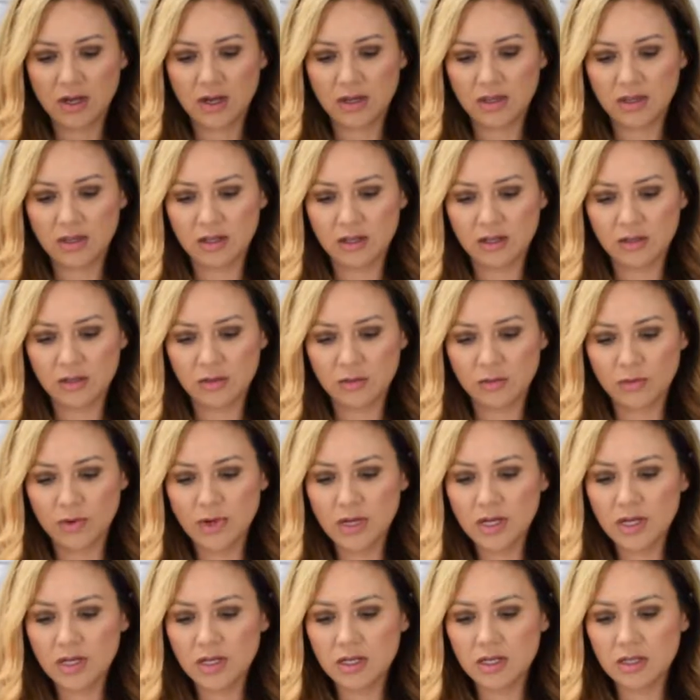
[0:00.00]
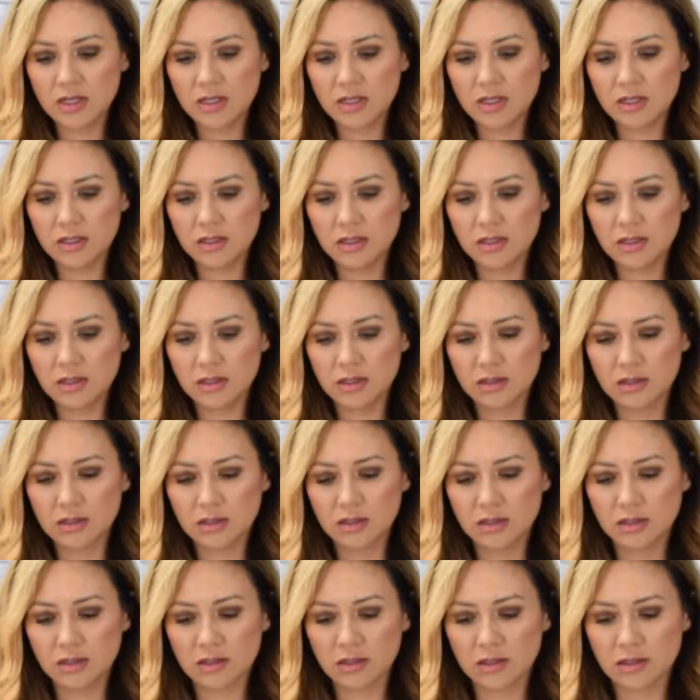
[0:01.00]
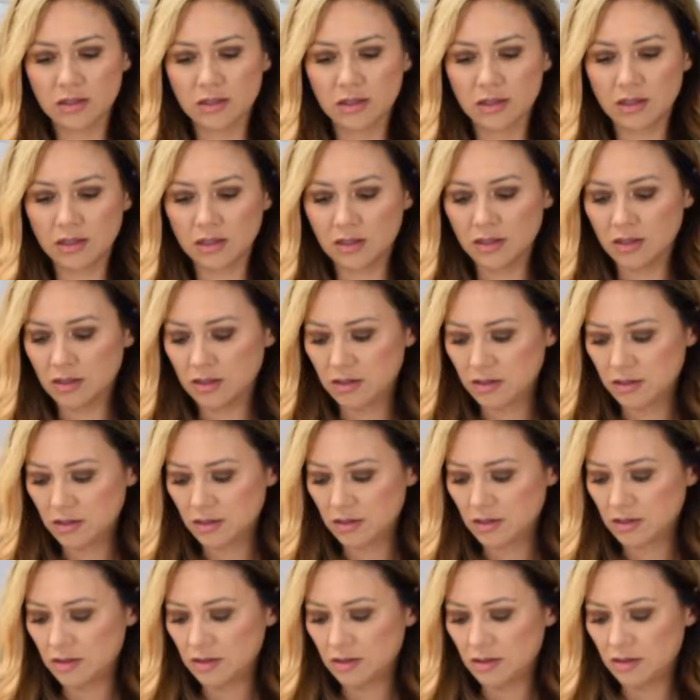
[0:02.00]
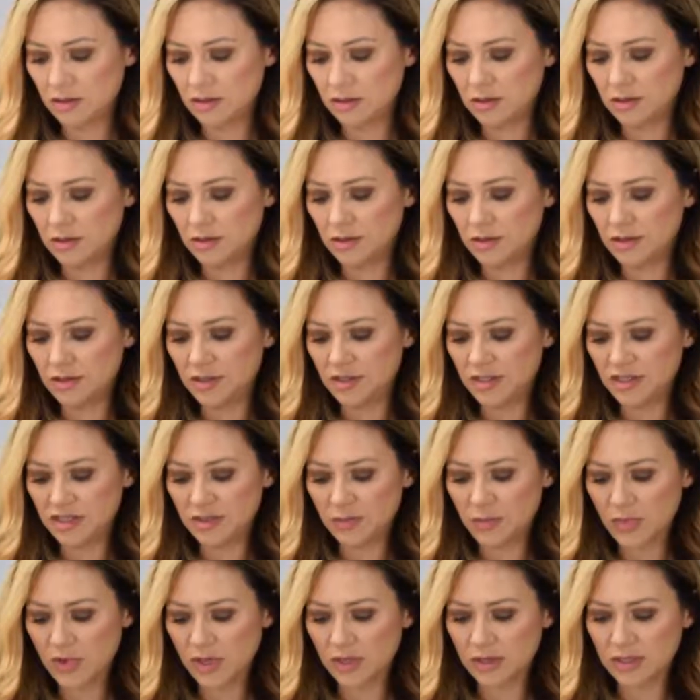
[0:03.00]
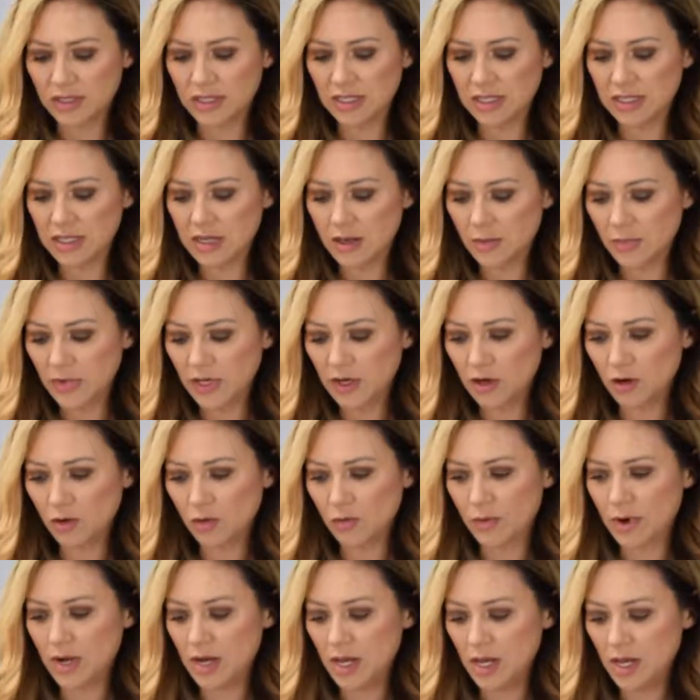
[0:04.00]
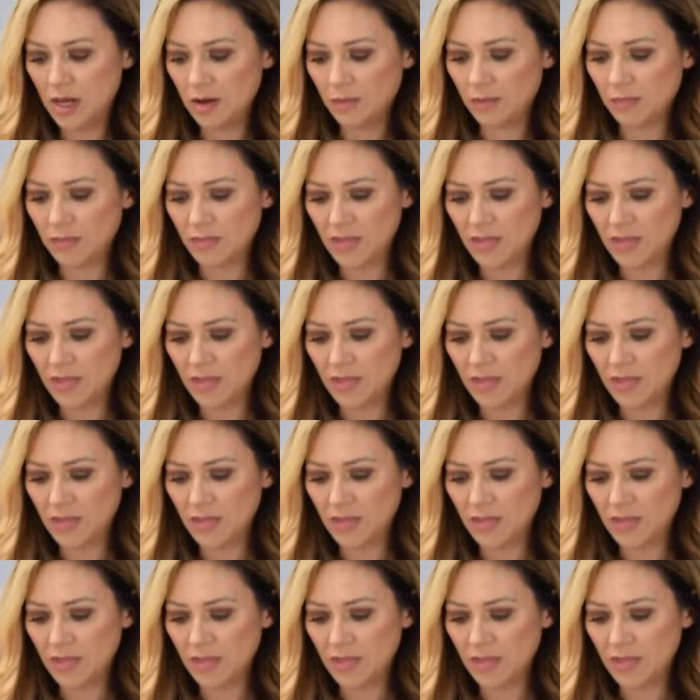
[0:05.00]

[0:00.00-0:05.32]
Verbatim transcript: Add that as well. It smells yummy already.